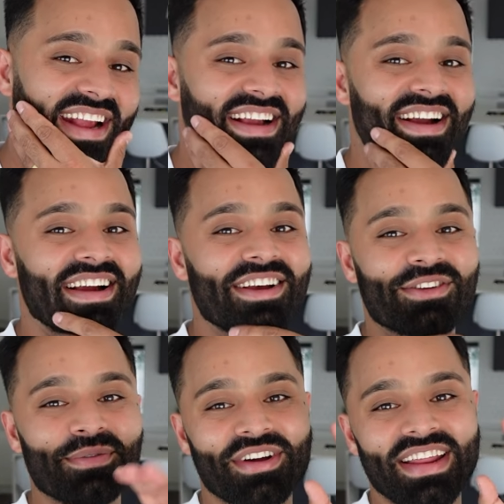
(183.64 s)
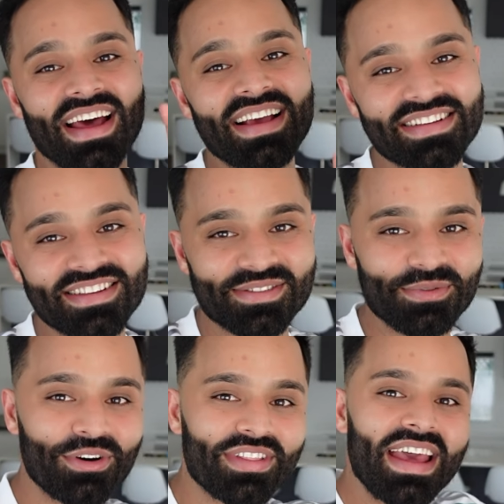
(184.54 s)
haircut, guys, so I'm looking nice and
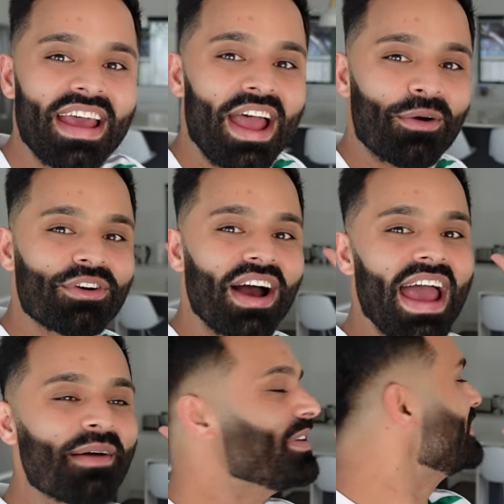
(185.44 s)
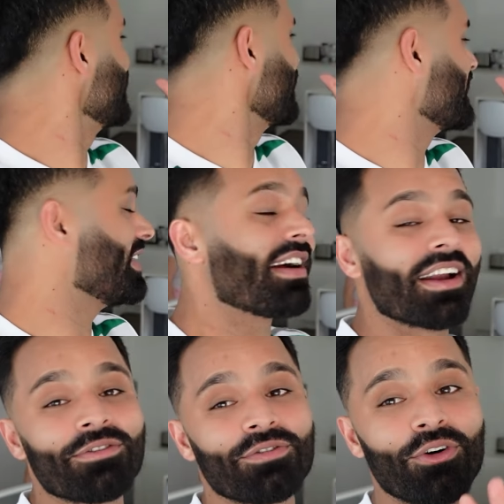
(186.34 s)
smooth. We got Abby G over there.
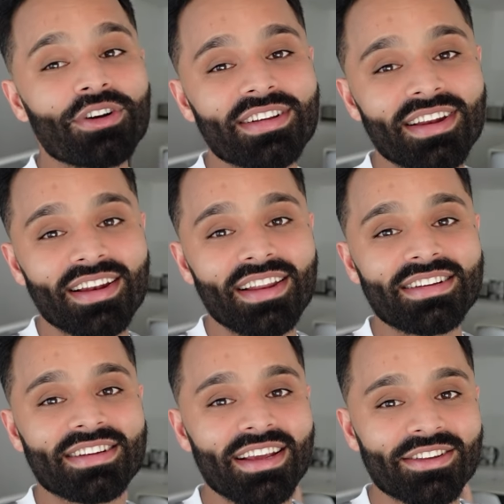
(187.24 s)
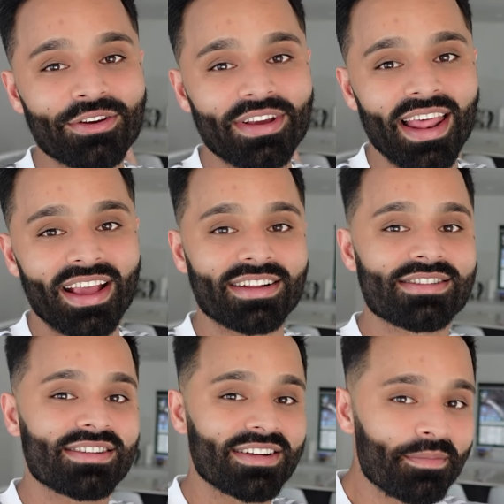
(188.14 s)
Unfortunately, she is looking like a
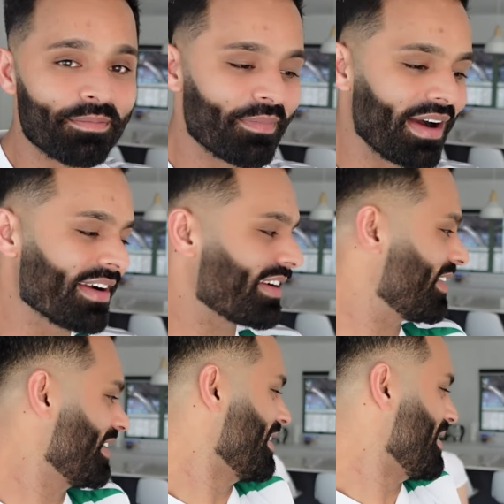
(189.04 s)
chipmunk